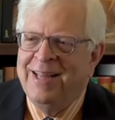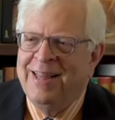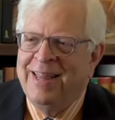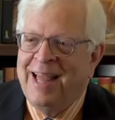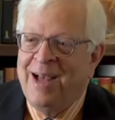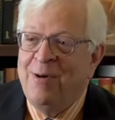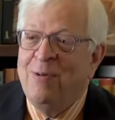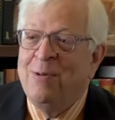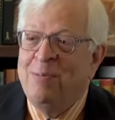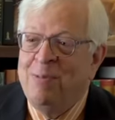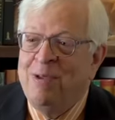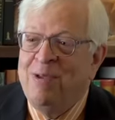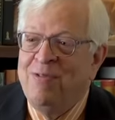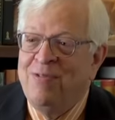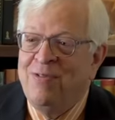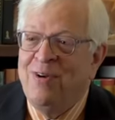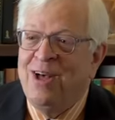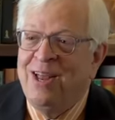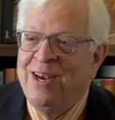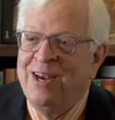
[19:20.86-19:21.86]
That would be
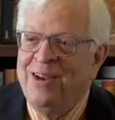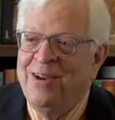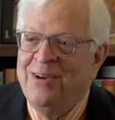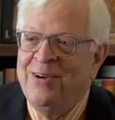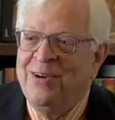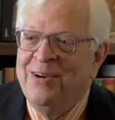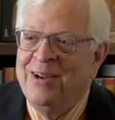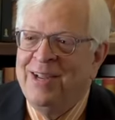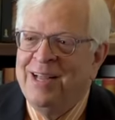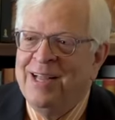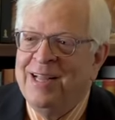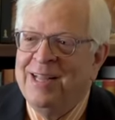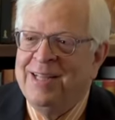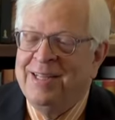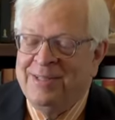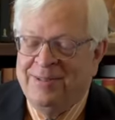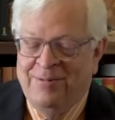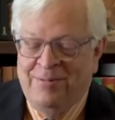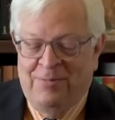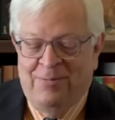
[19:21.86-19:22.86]
fun. Yeah.
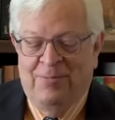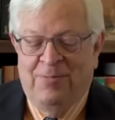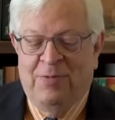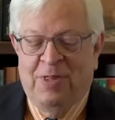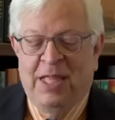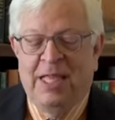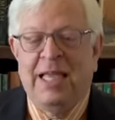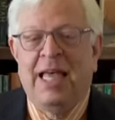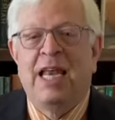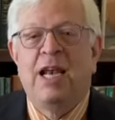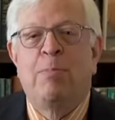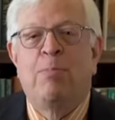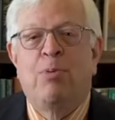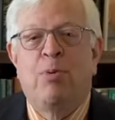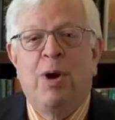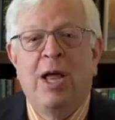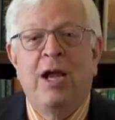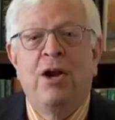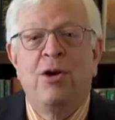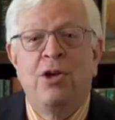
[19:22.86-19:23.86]
Get a
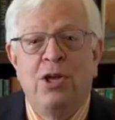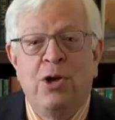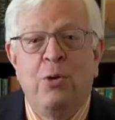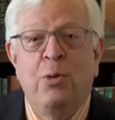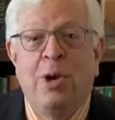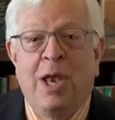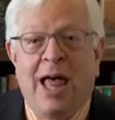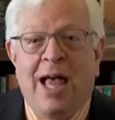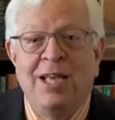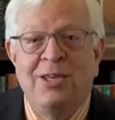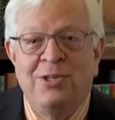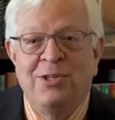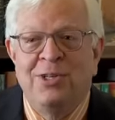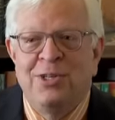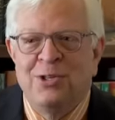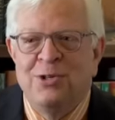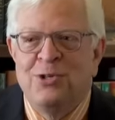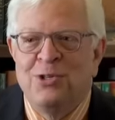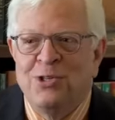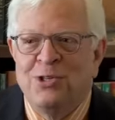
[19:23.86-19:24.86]
PragerU
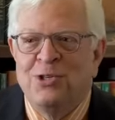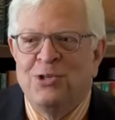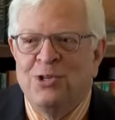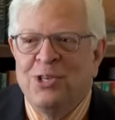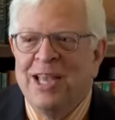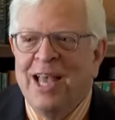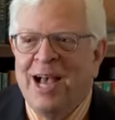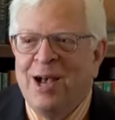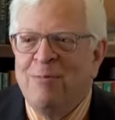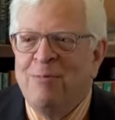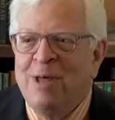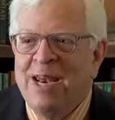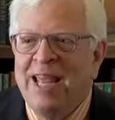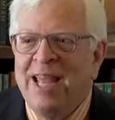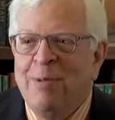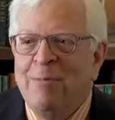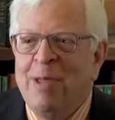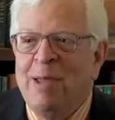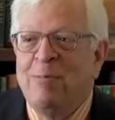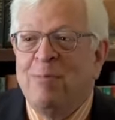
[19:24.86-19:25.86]
license and see how
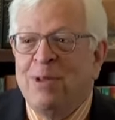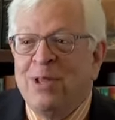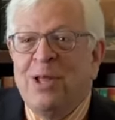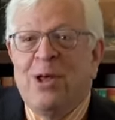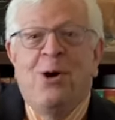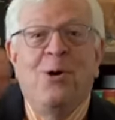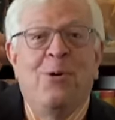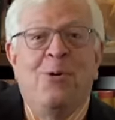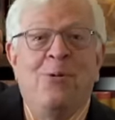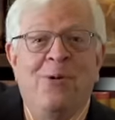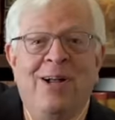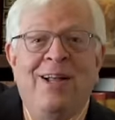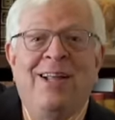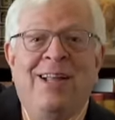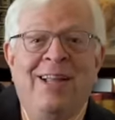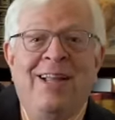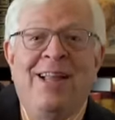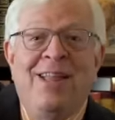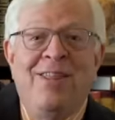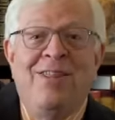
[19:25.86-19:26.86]
many people go
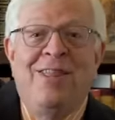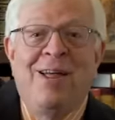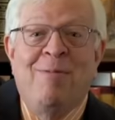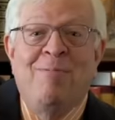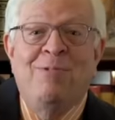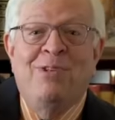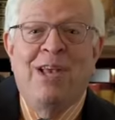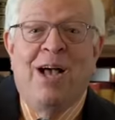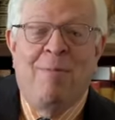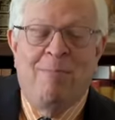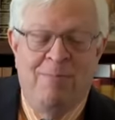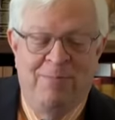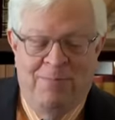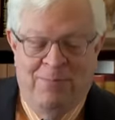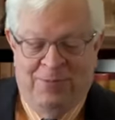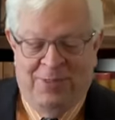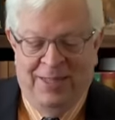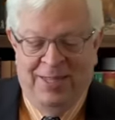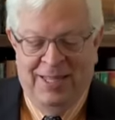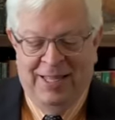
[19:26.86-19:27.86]
thumbs up.
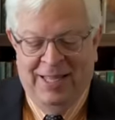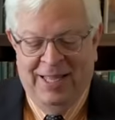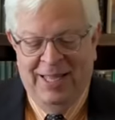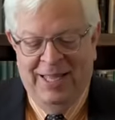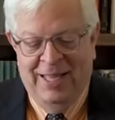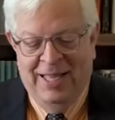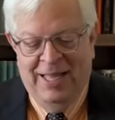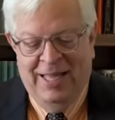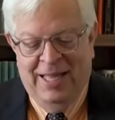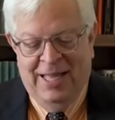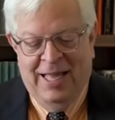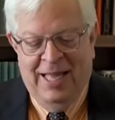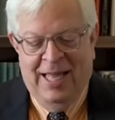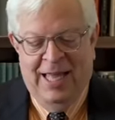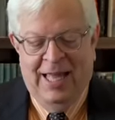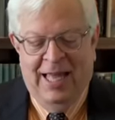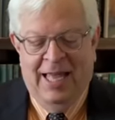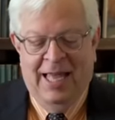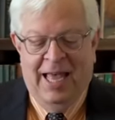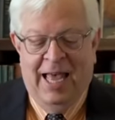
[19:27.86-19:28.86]

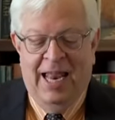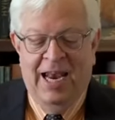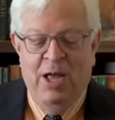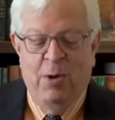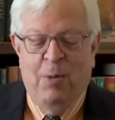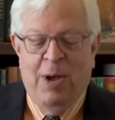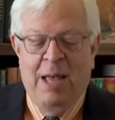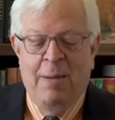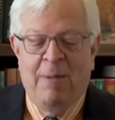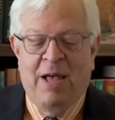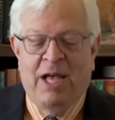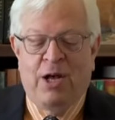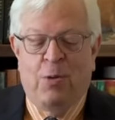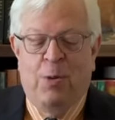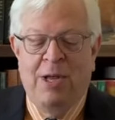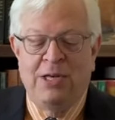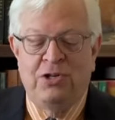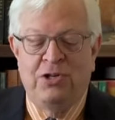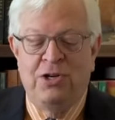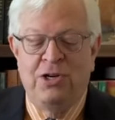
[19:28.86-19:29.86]
Anyway, my
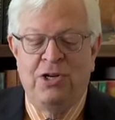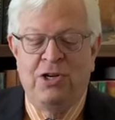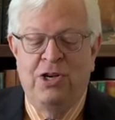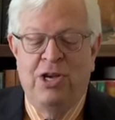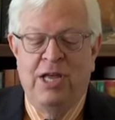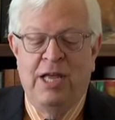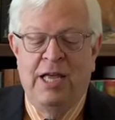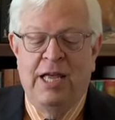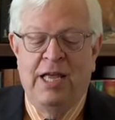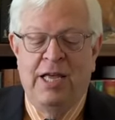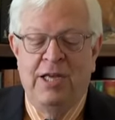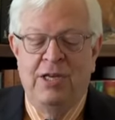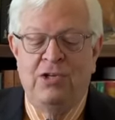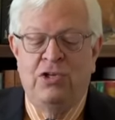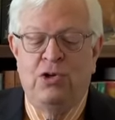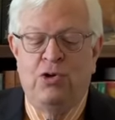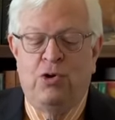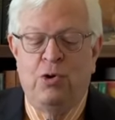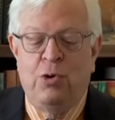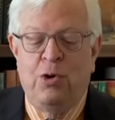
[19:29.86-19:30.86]
question
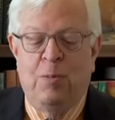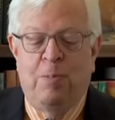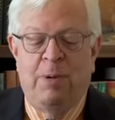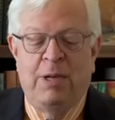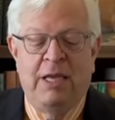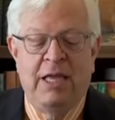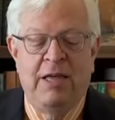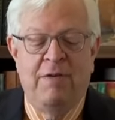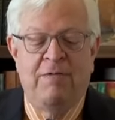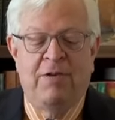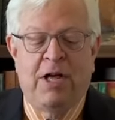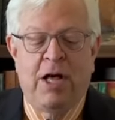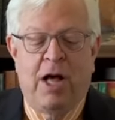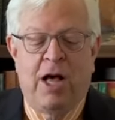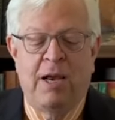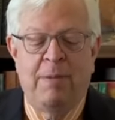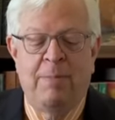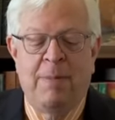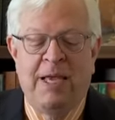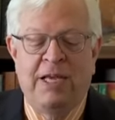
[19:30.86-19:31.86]
is Do you believe
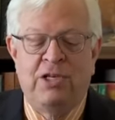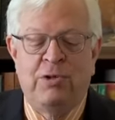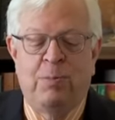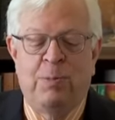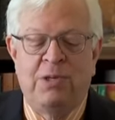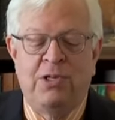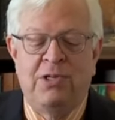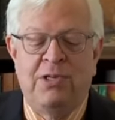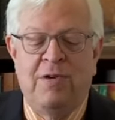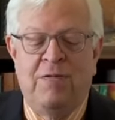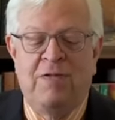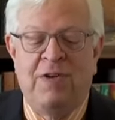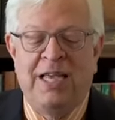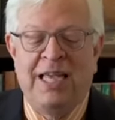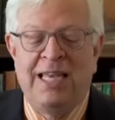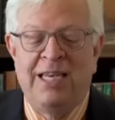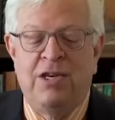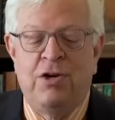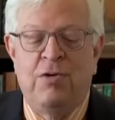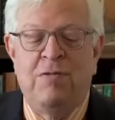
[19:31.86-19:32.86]
God makes specific
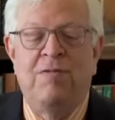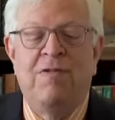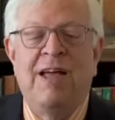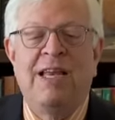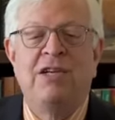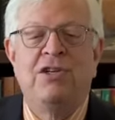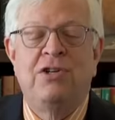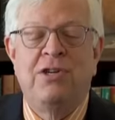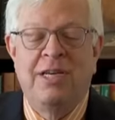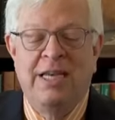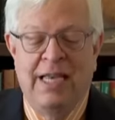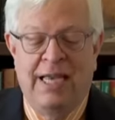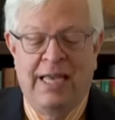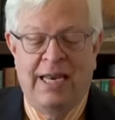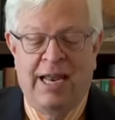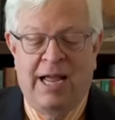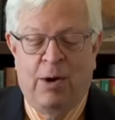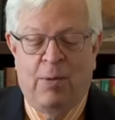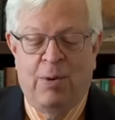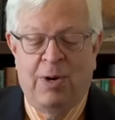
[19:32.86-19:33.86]
intervention
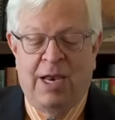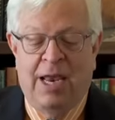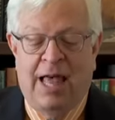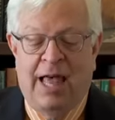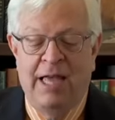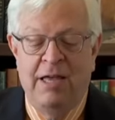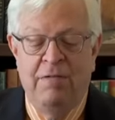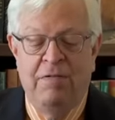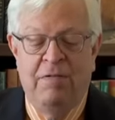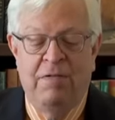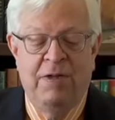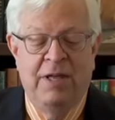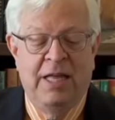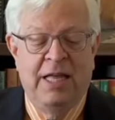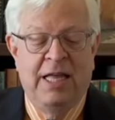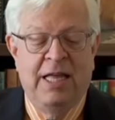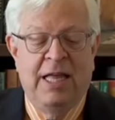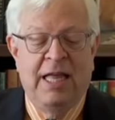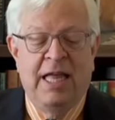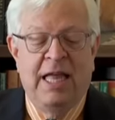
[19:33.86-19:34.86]
in our life
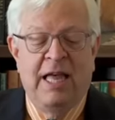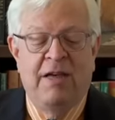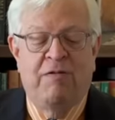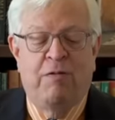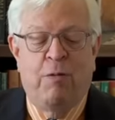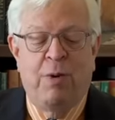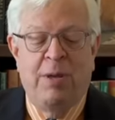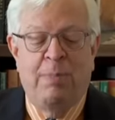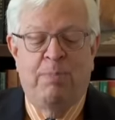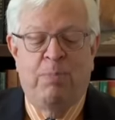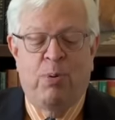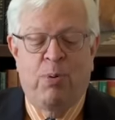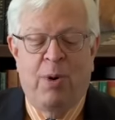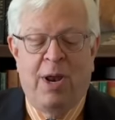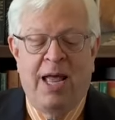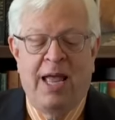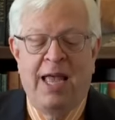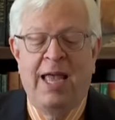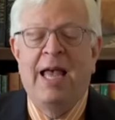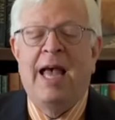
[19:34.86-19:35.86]
if we
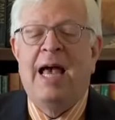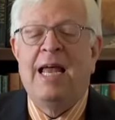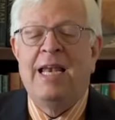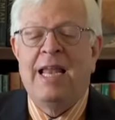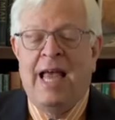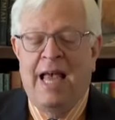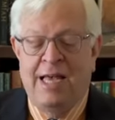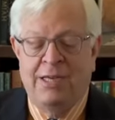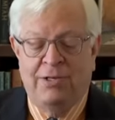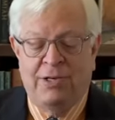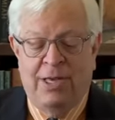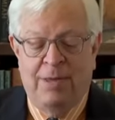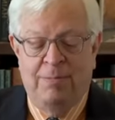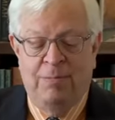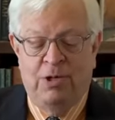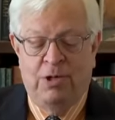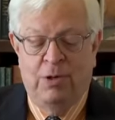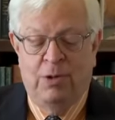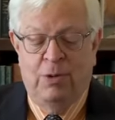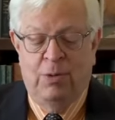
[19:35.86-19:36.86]
pray and ask Him
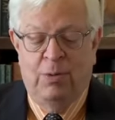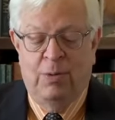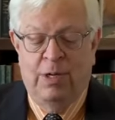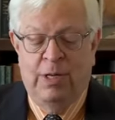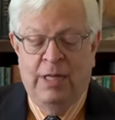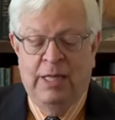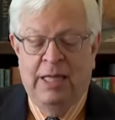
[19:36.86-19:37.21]
to?